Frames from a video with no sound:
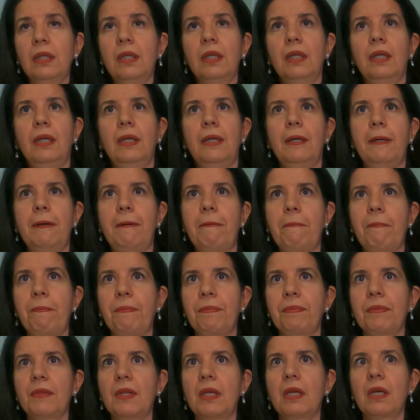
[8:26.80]

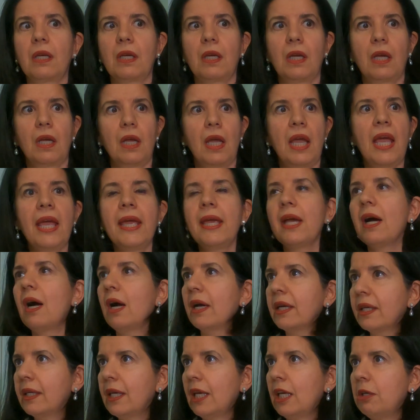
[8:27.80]

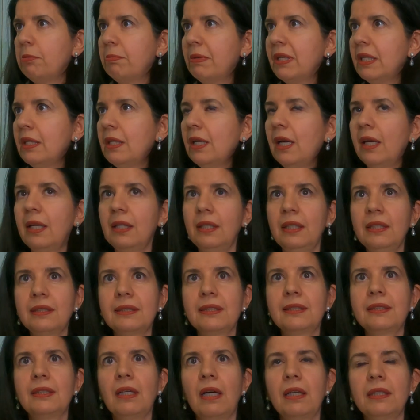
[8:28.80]
AI came in and it
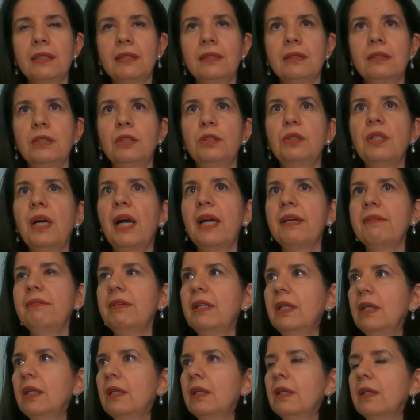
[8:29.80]
started
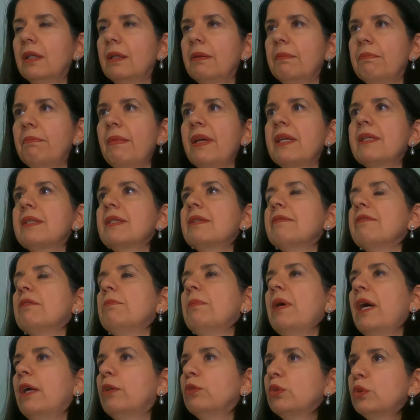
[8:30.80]
driving massive
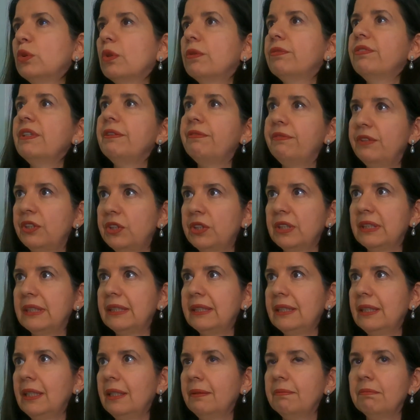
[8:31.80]
amounts of
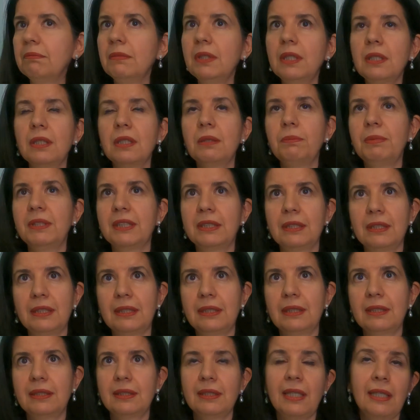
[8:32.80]
efficiency in the
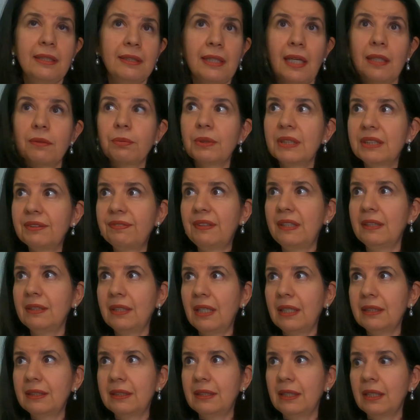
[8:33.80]
businesses, and that was
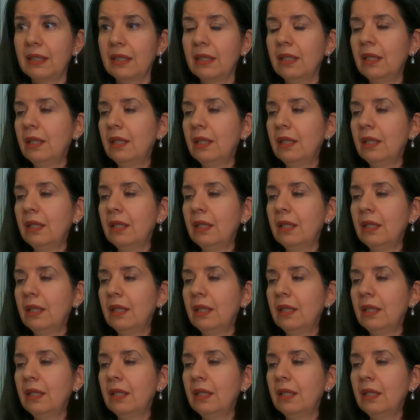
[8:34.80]
fantastic.